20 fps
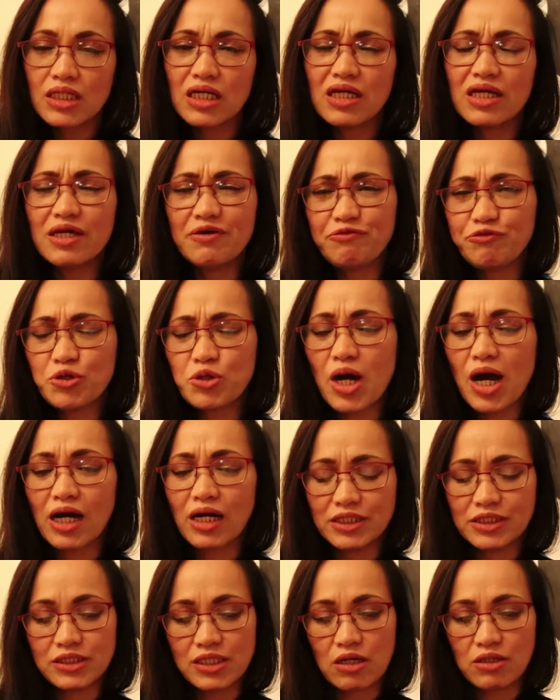if you
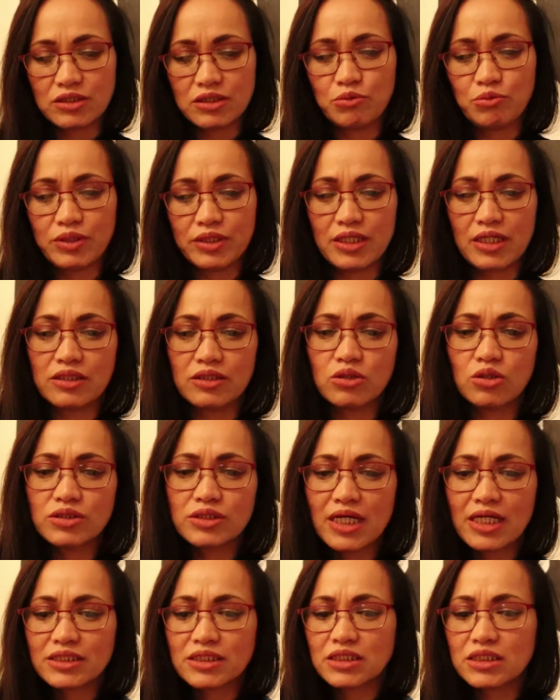are doubted with that, don't
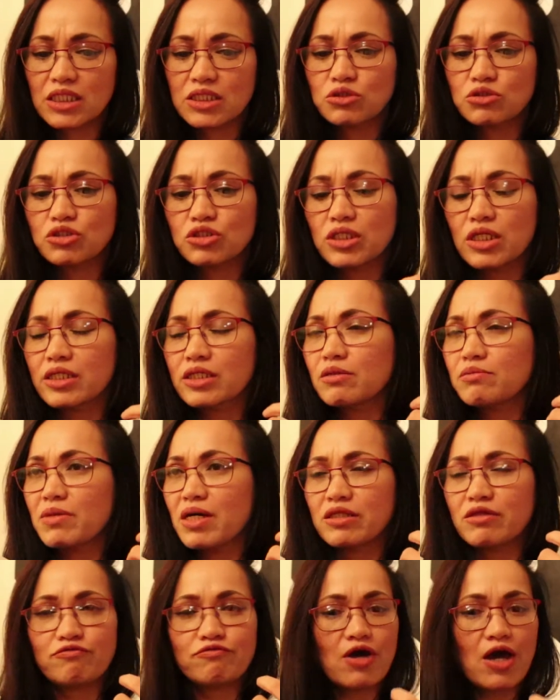hesitate to check the
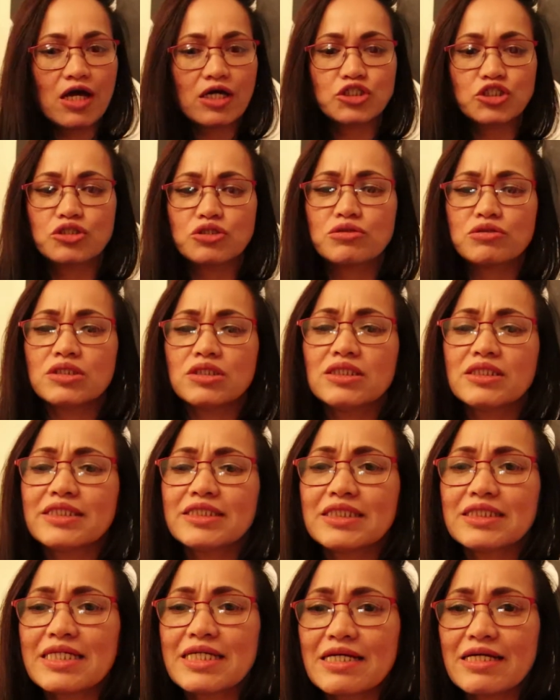manufacturer
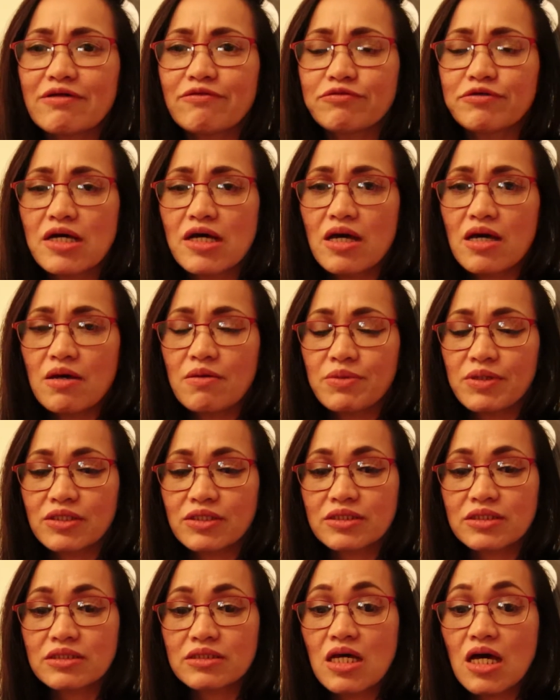itself,
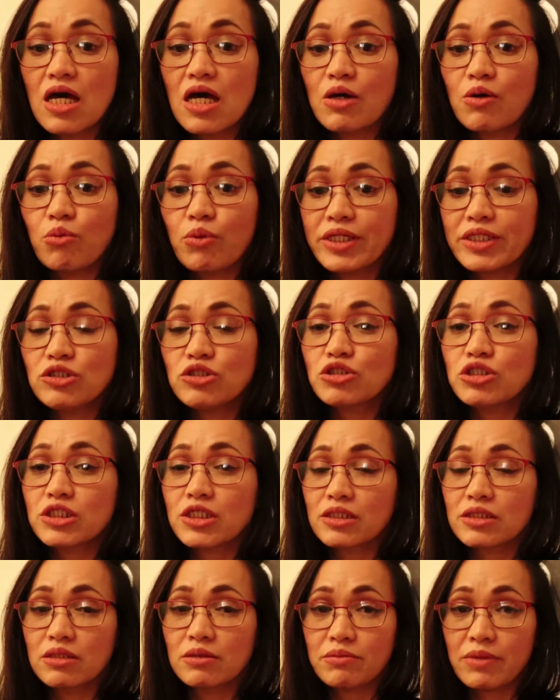because when you
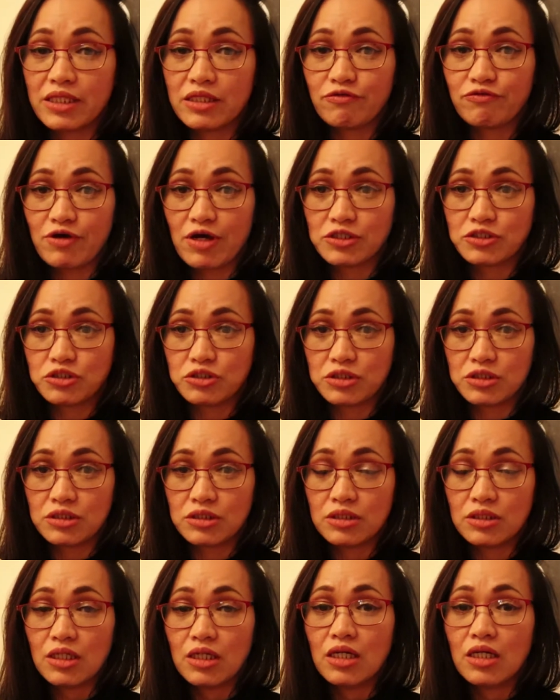check the
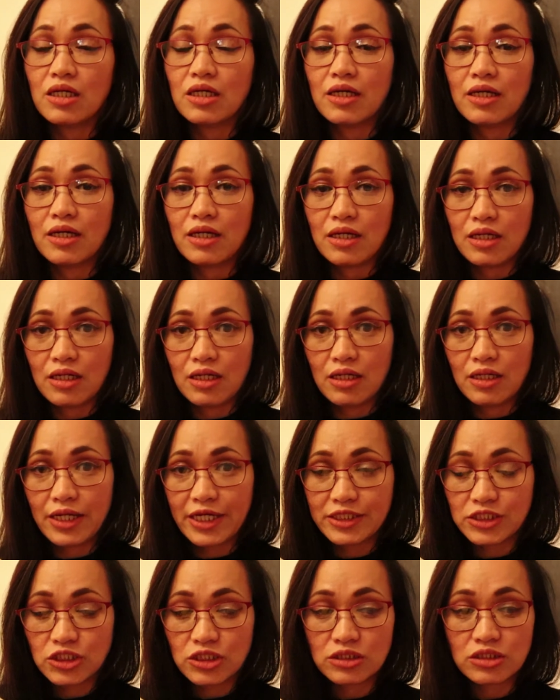manufacturer,
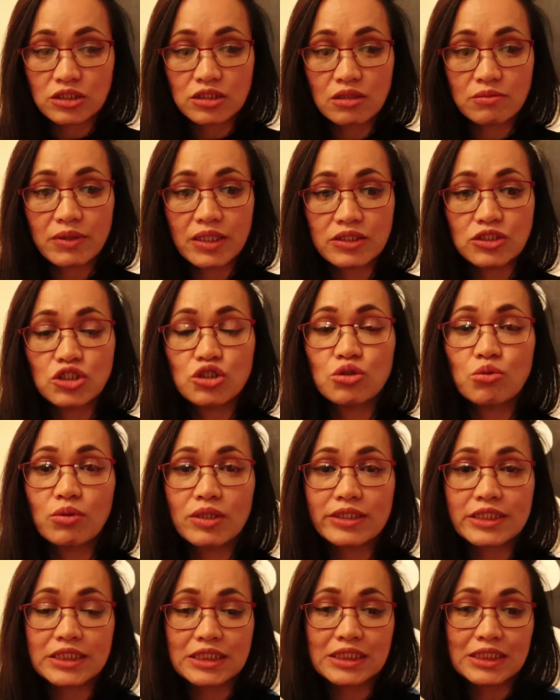ladies and gentlemen, you
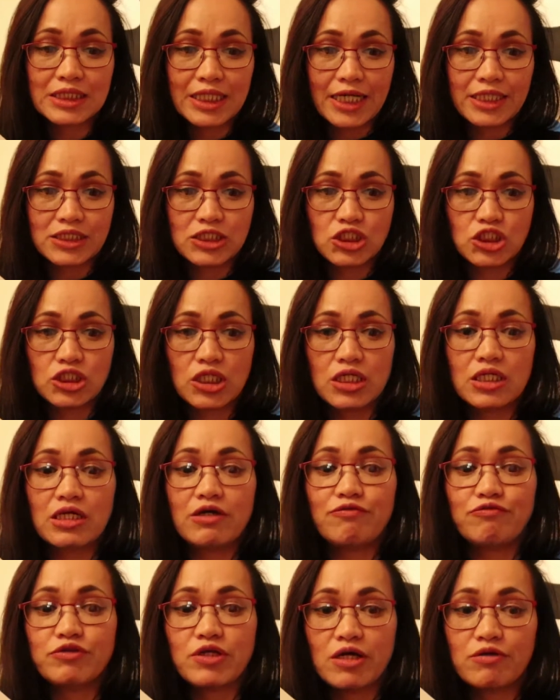will see that. Check
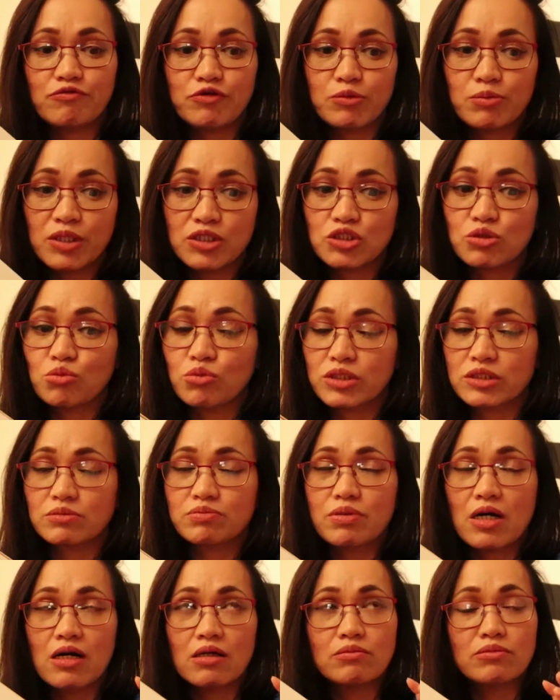if the information was
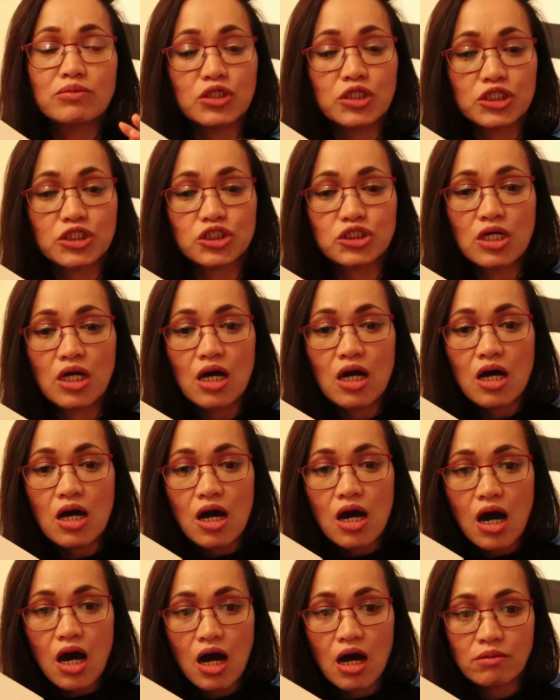published
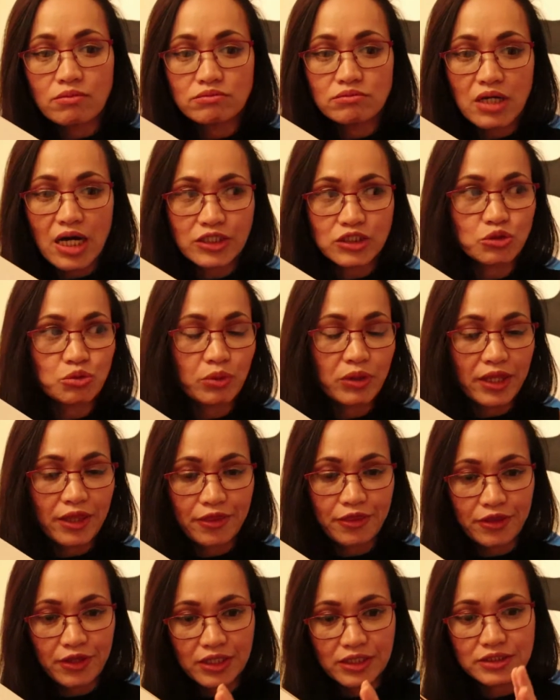match with
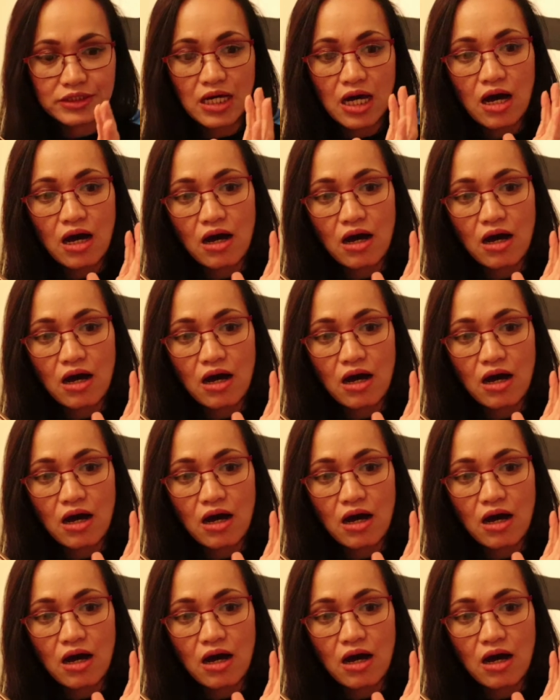this